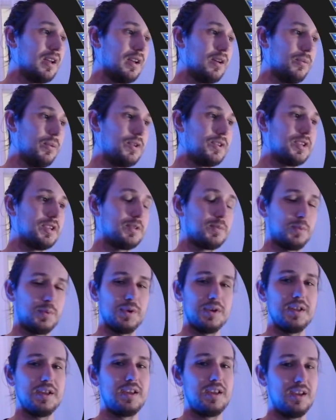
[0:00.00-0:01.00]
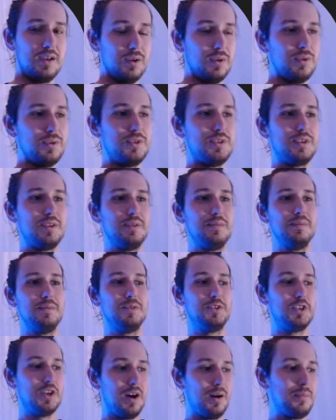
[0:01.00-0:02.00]
which is pretty huge
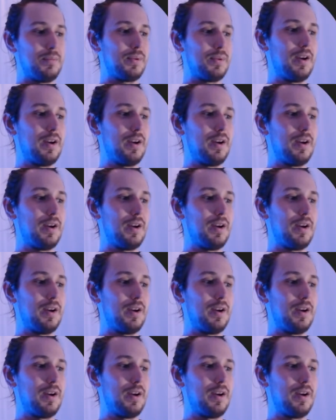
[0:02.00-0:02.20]
jump.